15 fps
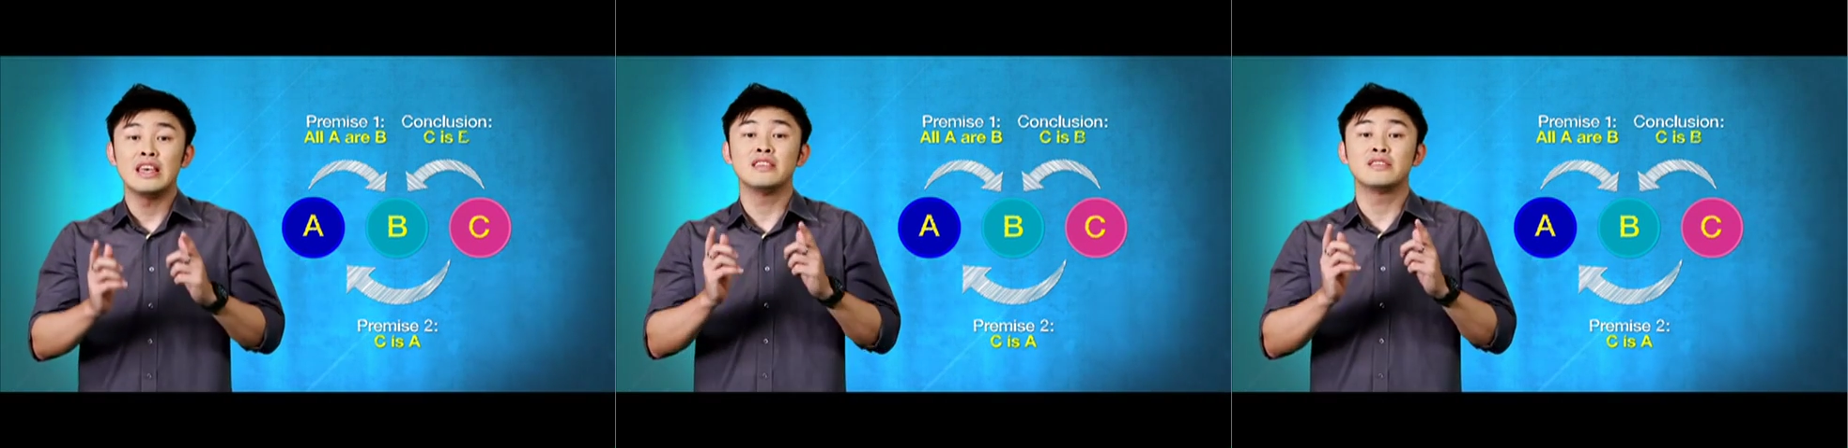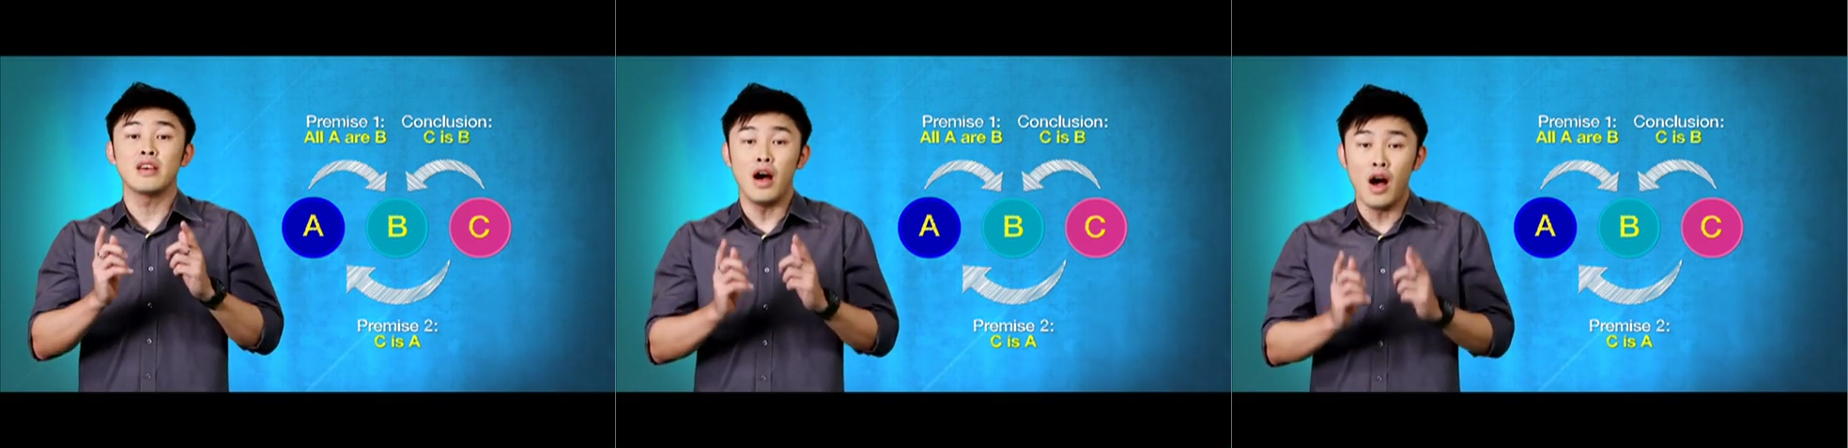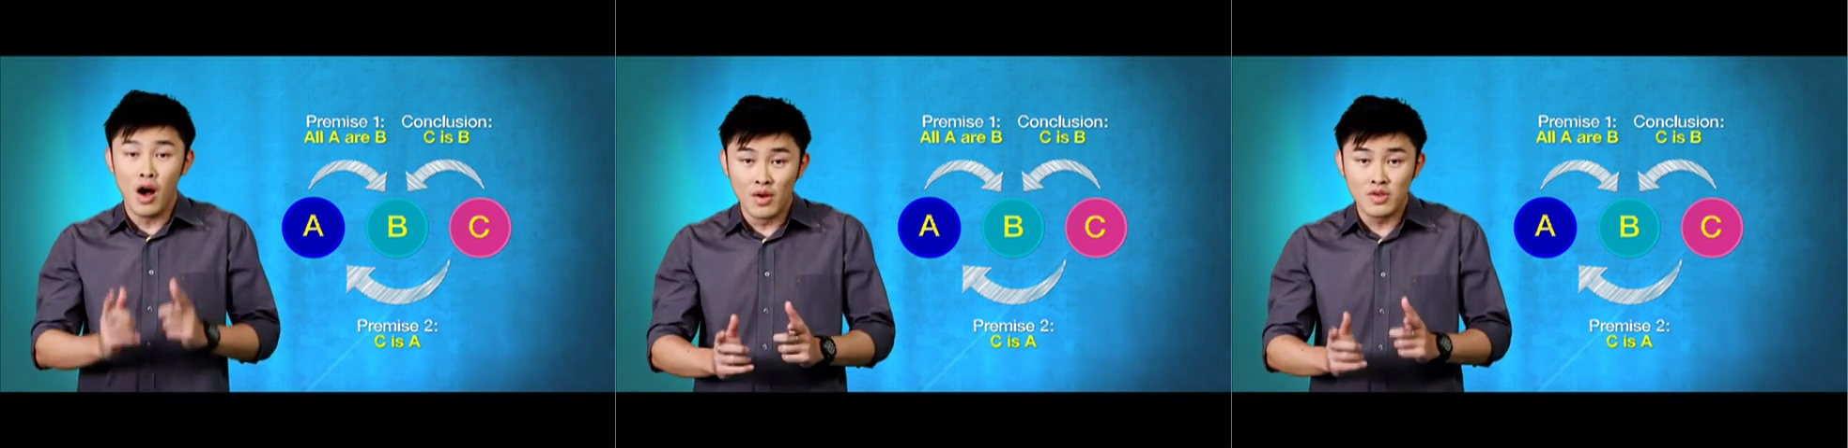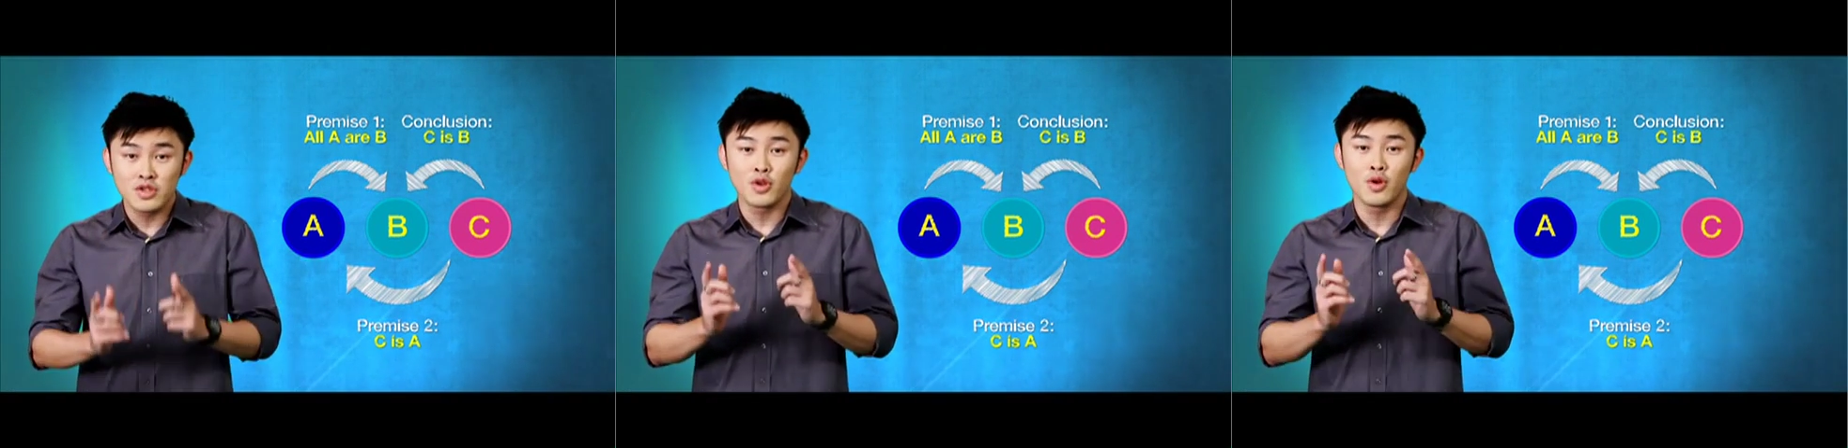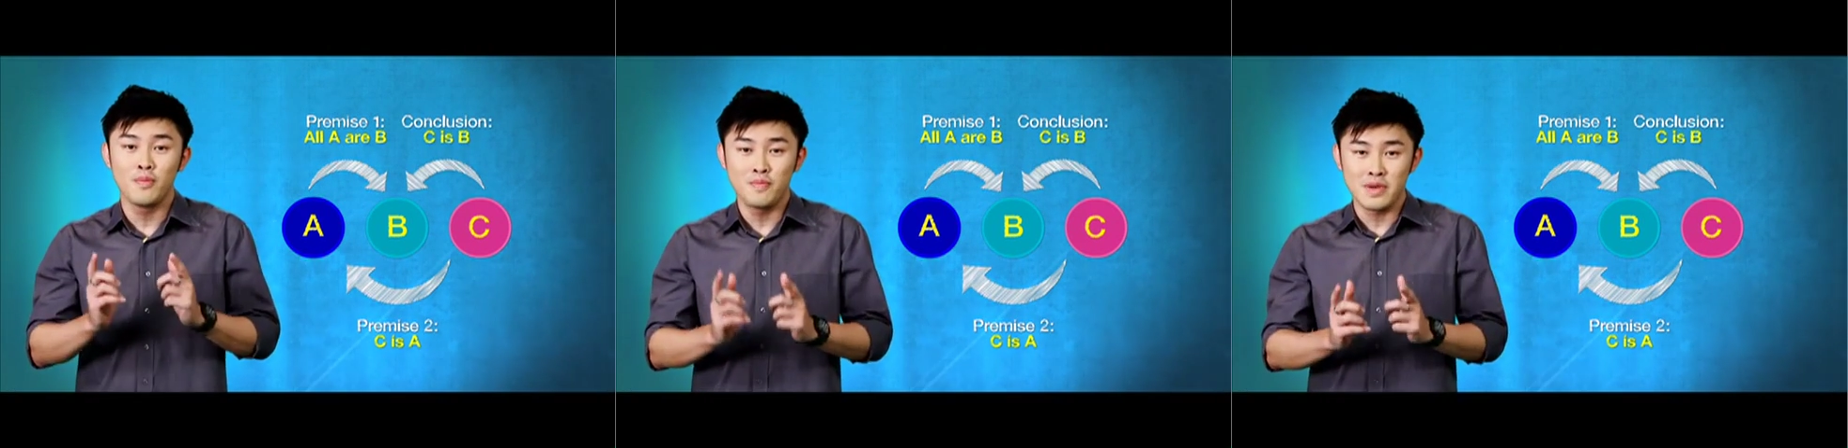is
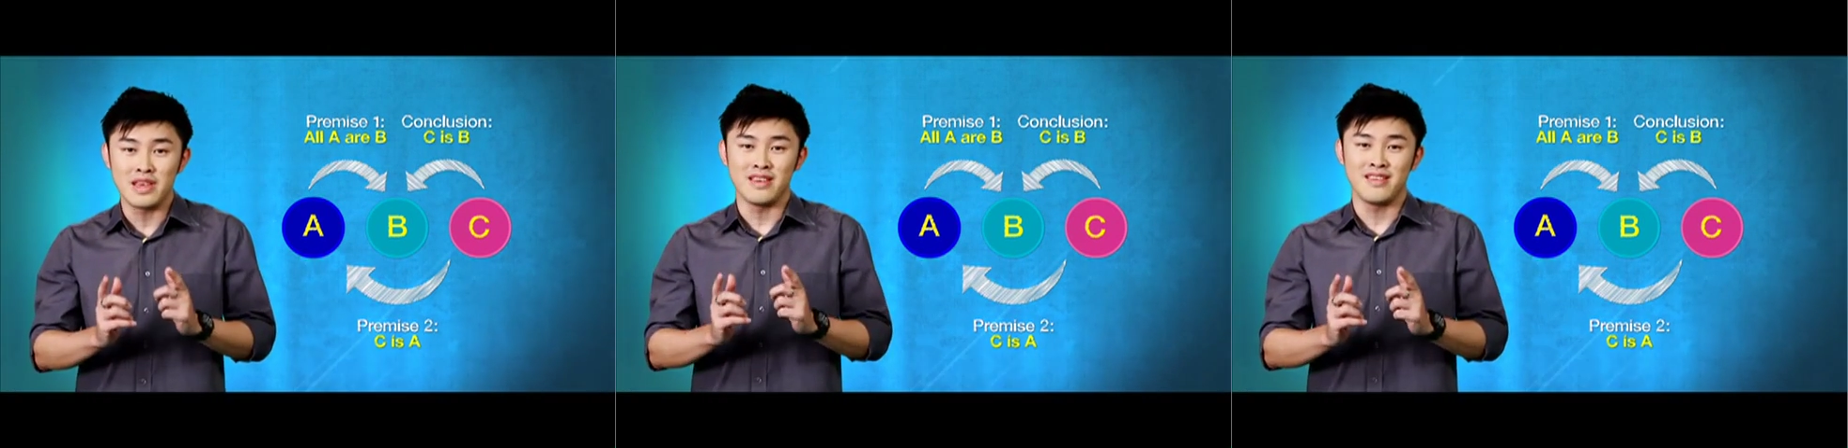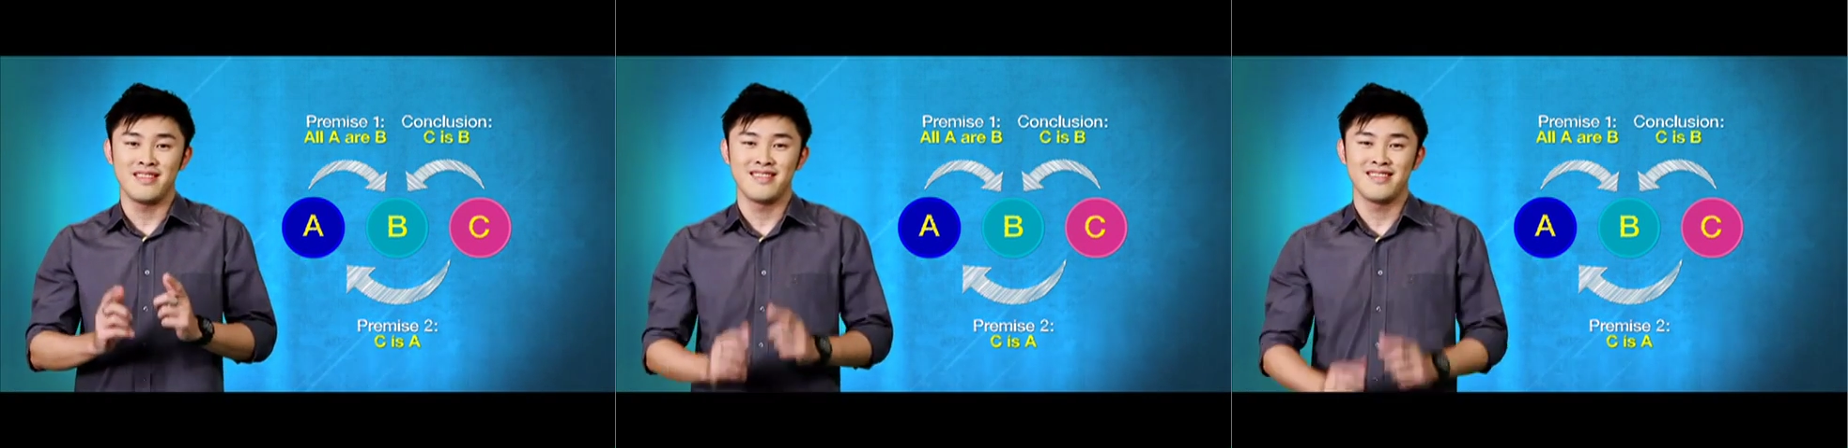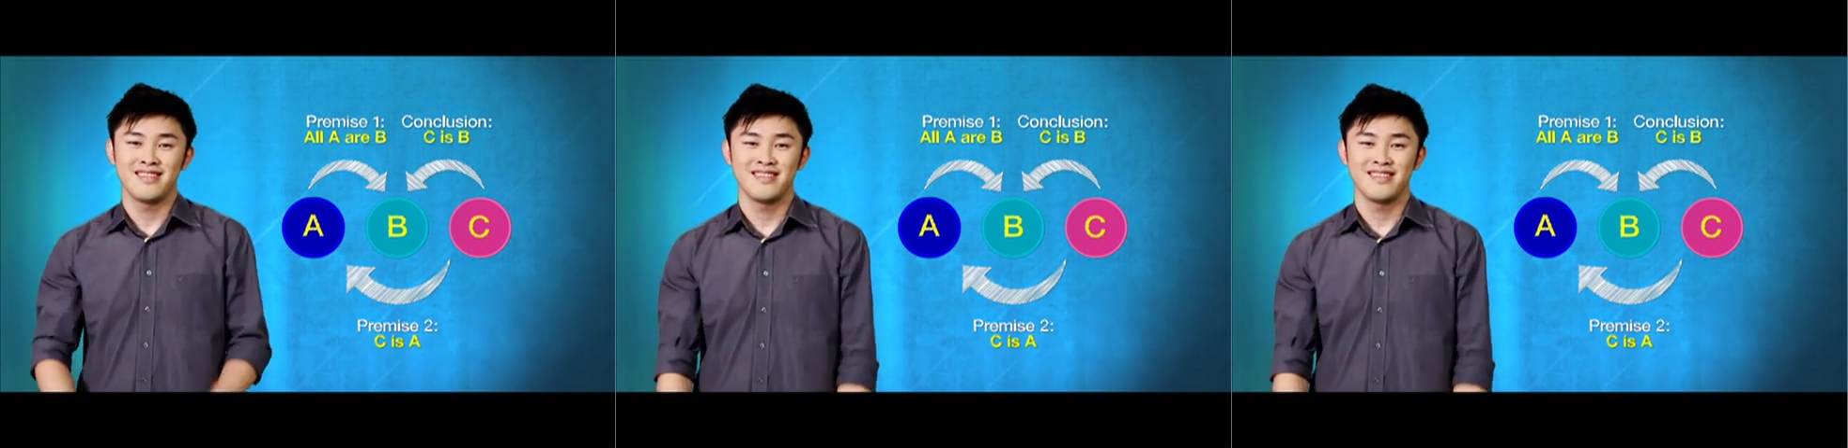also B.